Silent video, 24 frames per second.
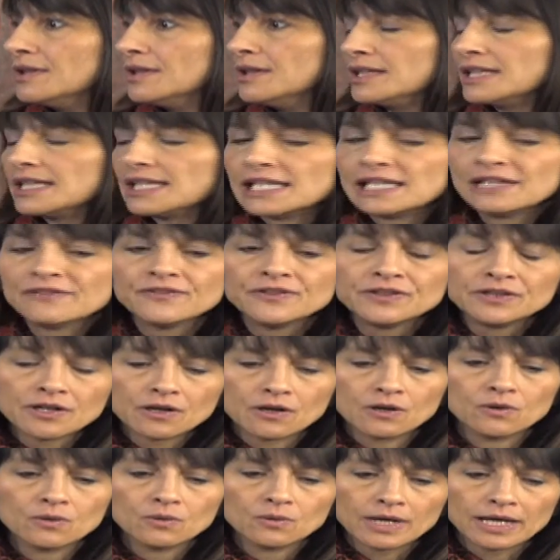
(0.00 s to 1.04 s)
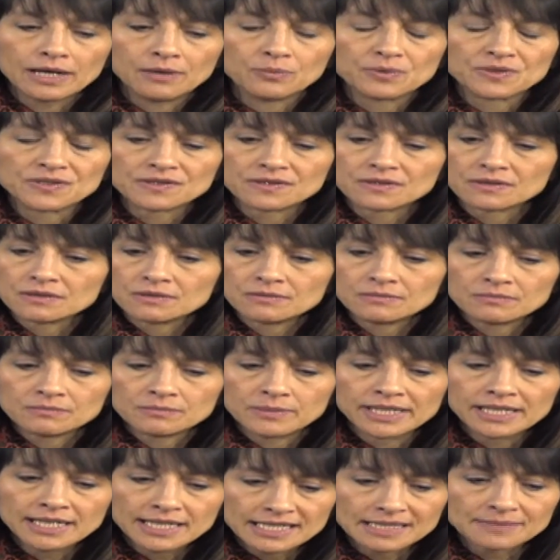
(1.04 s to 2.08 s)
Even though
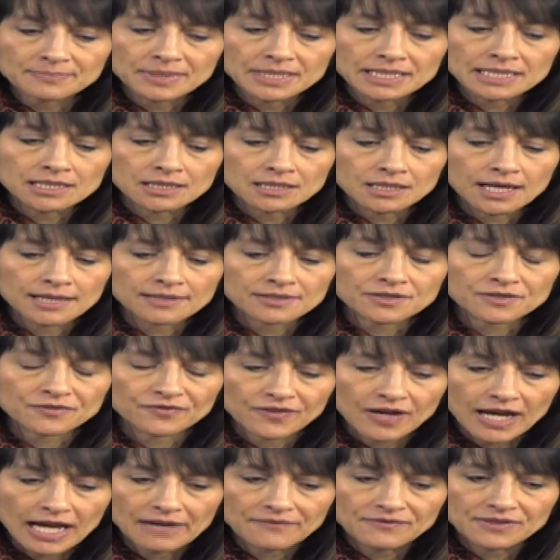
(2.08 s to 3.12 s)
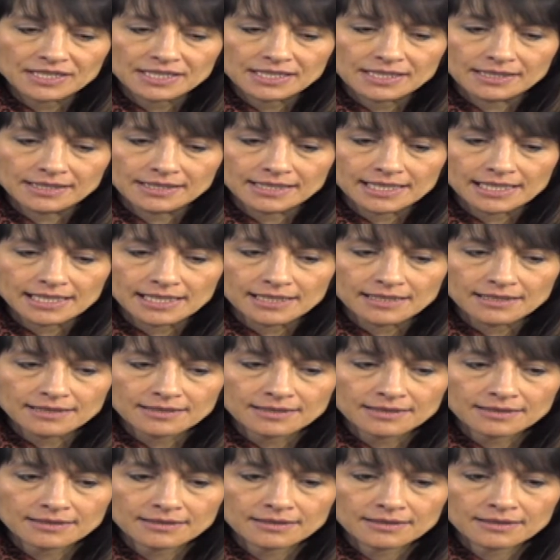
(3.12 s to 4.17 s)
my husband did not survive the
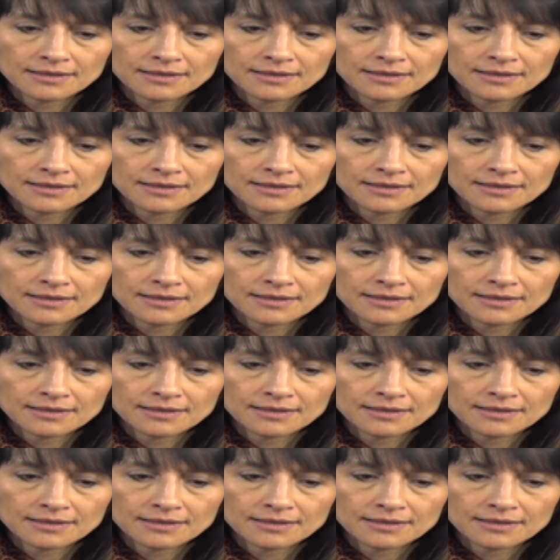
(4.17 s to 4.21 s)
disease,